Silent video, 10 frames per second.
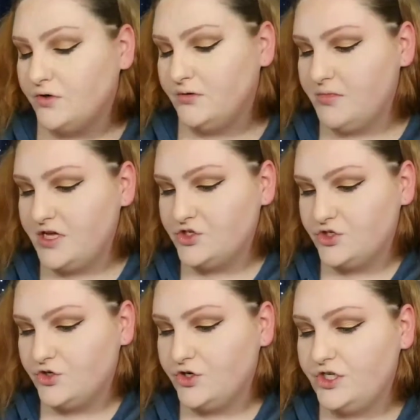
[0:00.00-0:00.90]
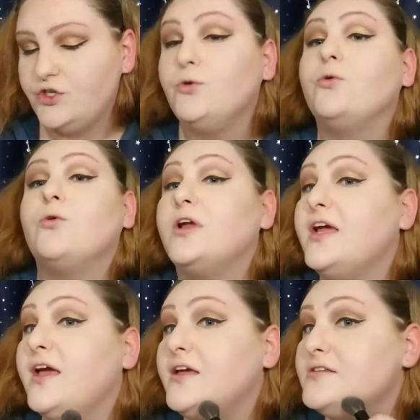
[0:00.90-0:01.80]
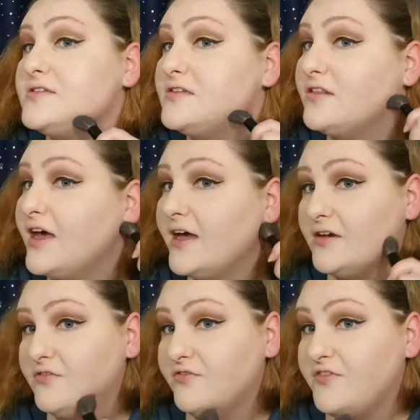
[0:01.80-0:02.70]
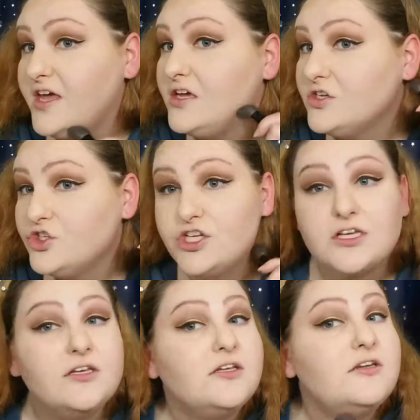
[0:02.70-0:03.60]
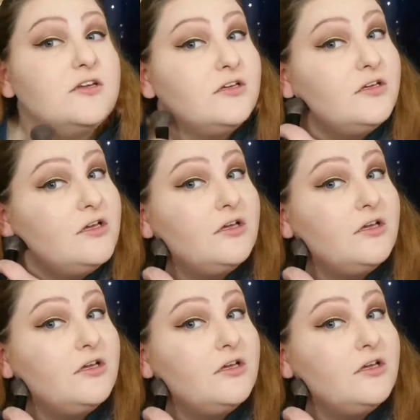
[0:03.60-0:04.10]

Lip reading: I'm gonna make sure you create that fake chin,